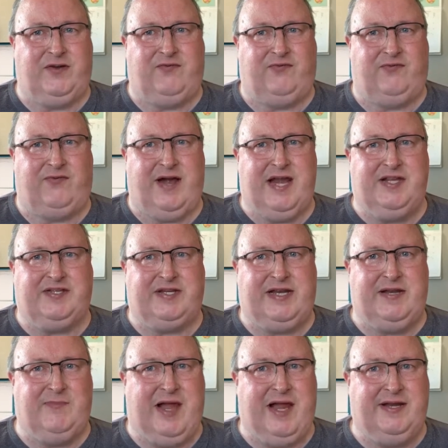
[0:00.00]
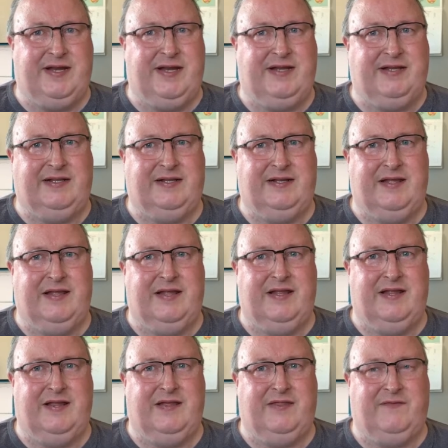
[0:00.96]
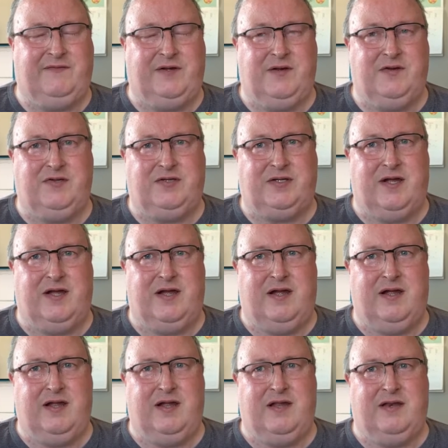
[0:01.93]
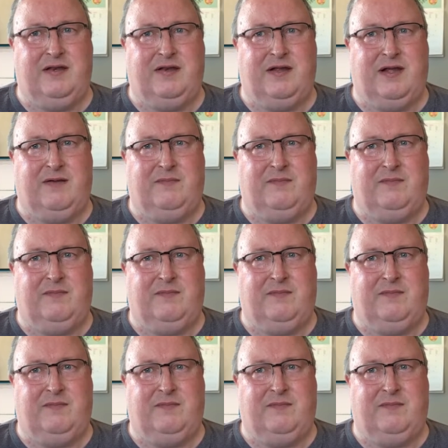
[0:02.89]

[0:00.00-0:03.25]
phrase that he may need in the future, and